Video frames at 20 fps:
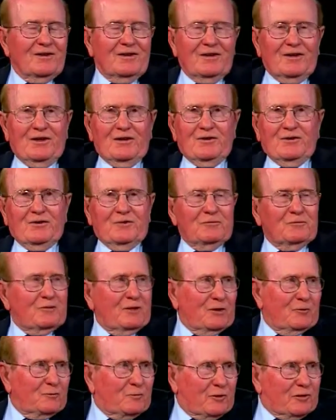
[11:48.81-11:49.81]
and,
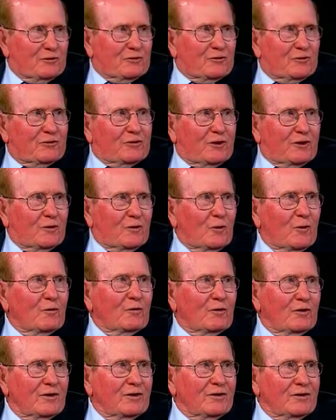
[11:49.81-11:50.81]
then pitched a tent
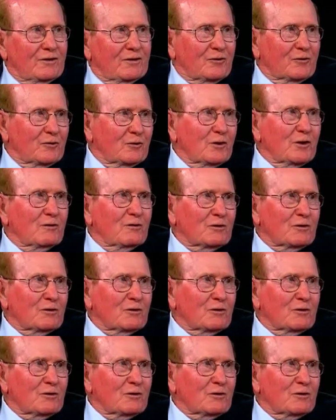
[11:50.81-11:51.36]
over it, and the three mm.